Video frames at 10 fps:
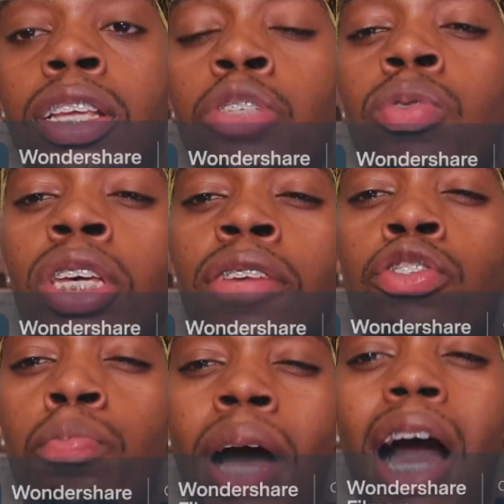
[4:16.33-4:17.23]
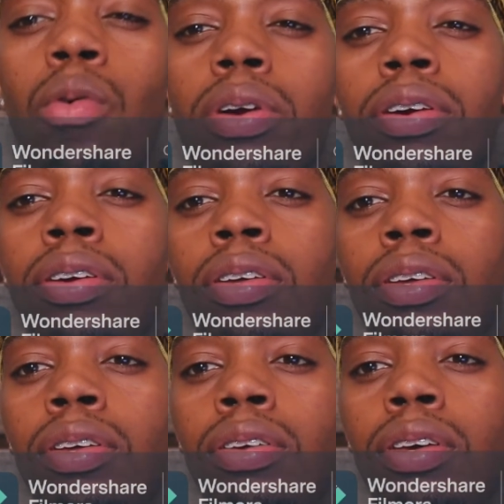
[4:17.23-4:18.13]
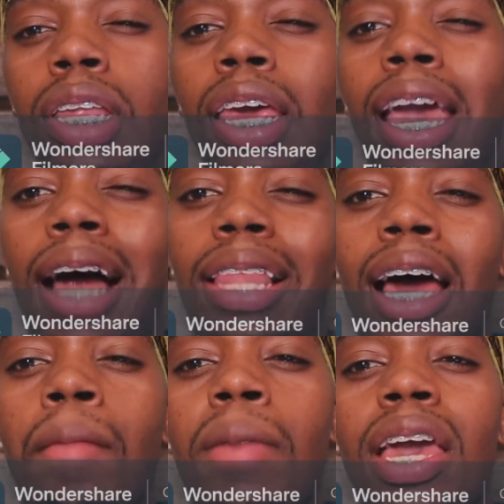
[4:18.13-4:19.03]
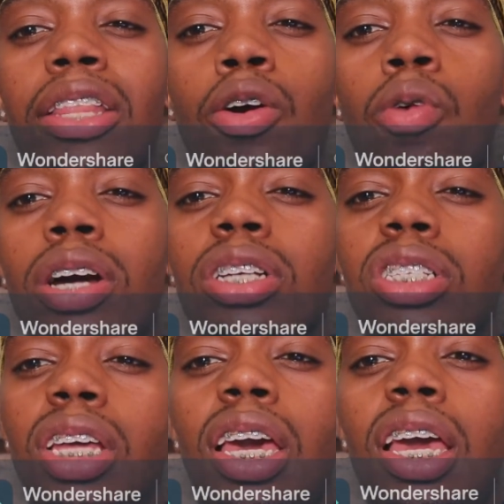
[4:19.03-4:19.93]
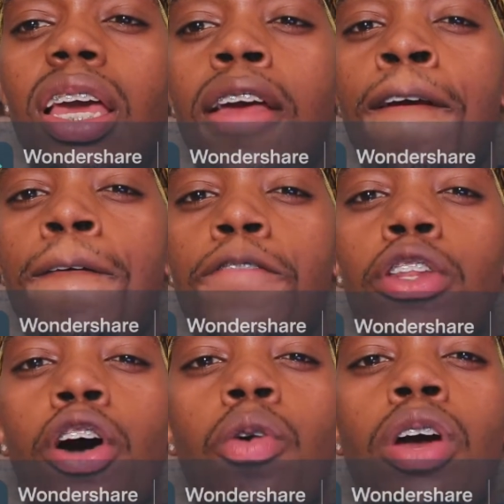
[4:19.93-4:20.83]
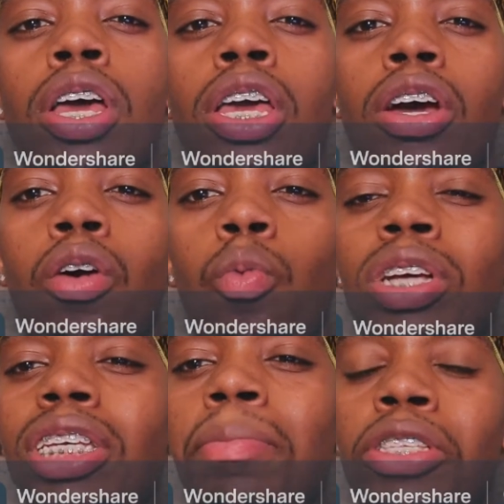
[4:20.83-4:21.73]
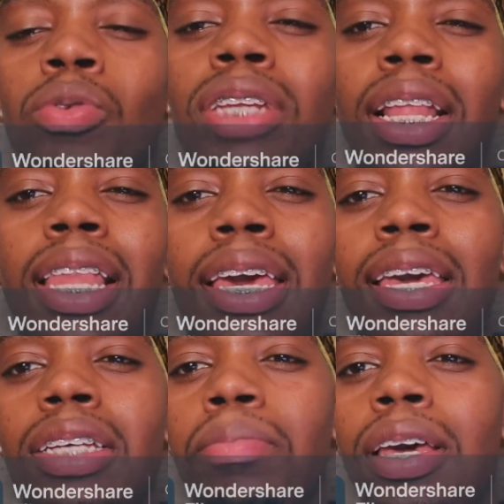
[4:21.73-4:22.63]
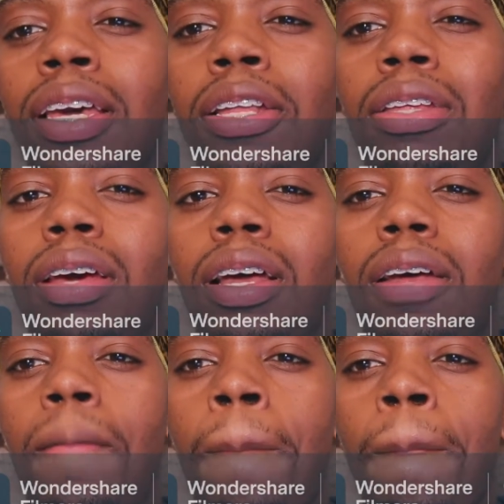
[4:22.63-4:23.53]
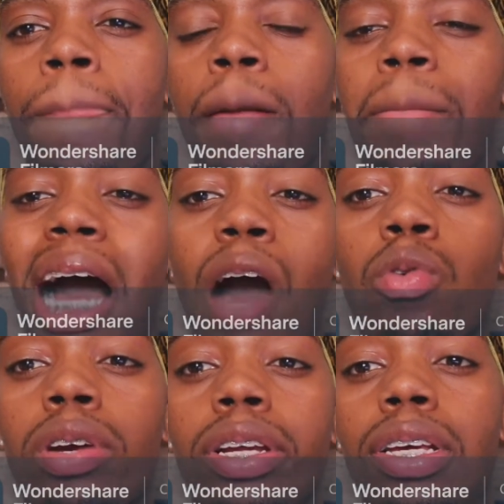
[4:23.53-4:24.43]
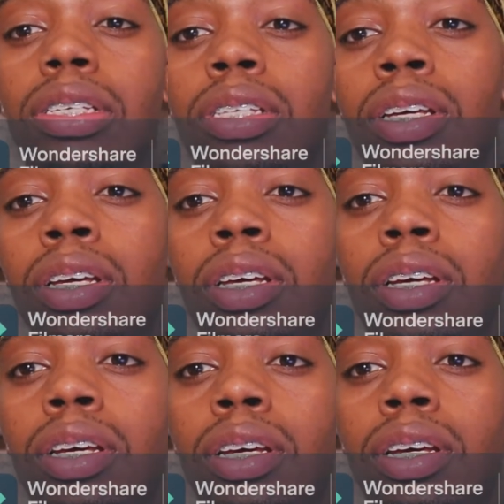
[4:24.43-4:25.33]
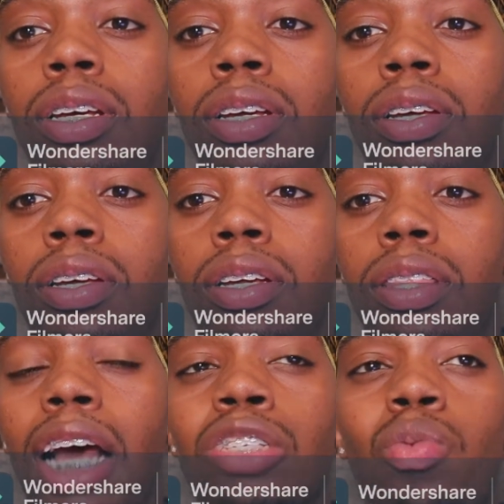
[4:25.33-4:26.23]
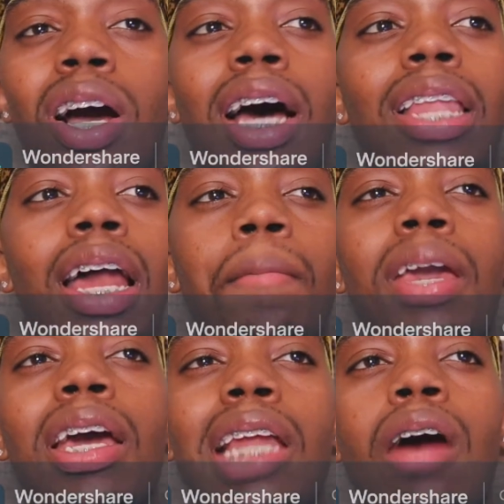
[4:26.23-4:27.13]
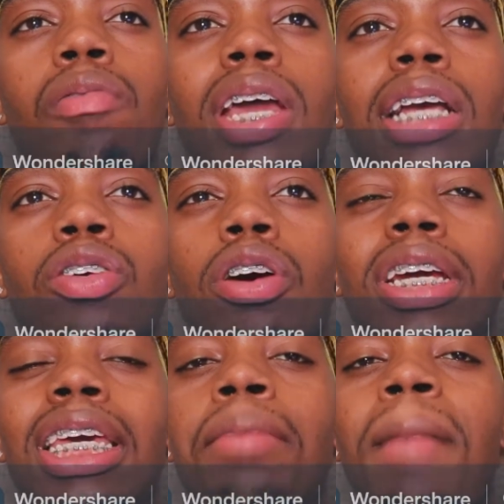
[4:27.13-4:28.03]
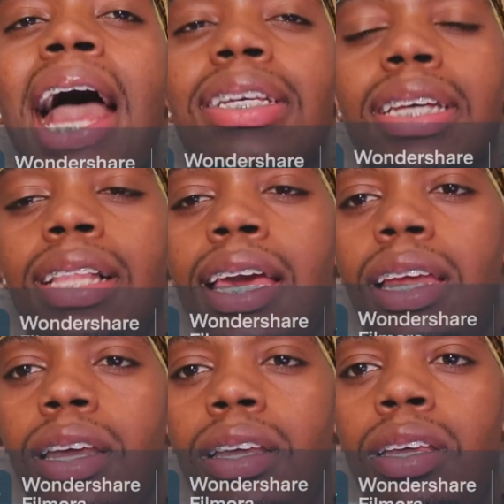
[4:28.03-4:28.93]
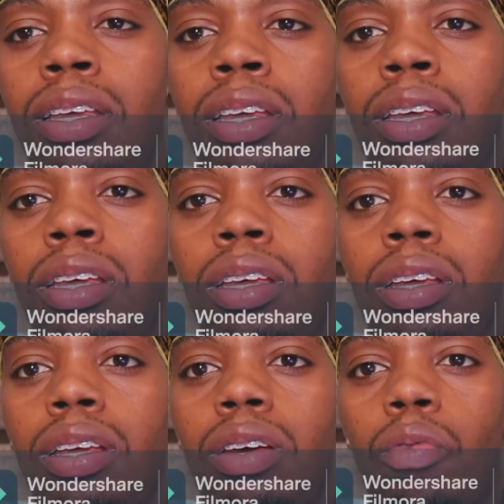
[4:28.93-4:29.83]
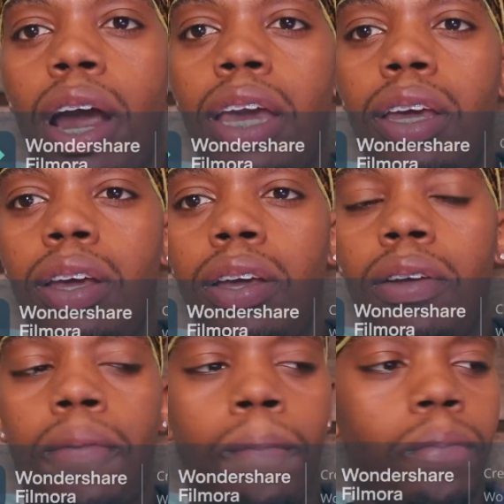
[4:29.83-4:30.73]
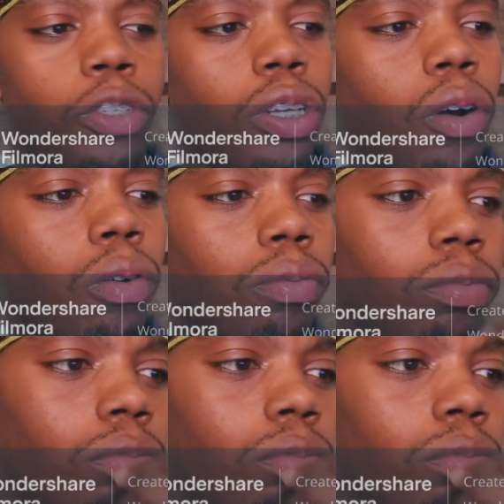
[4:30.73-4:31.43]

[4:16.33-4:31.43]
This what gives you power. And a lot of men don't understand, you know, what's in between their legs, man. The power of this. That's why a lot of men nowadays are emasculated, right? So,